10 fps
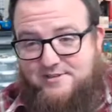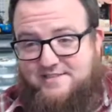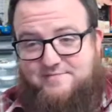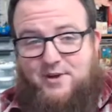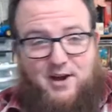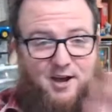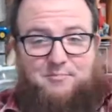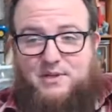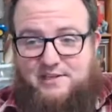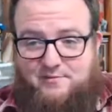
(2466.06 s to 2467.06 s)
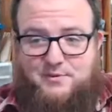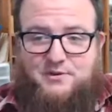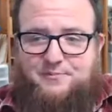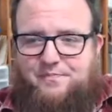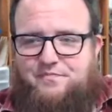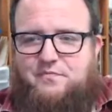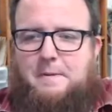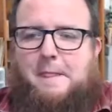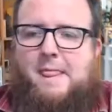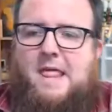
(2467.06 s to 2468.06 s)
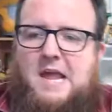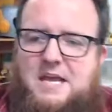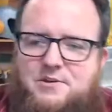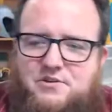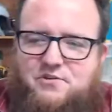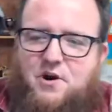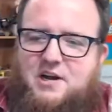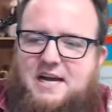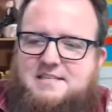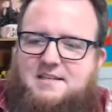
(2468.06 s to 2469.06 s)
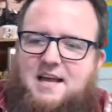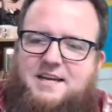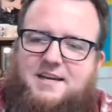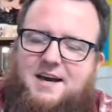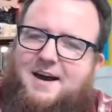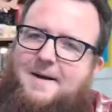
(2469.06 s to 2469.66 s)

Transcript: was unbelievable. He used to do all kinds of like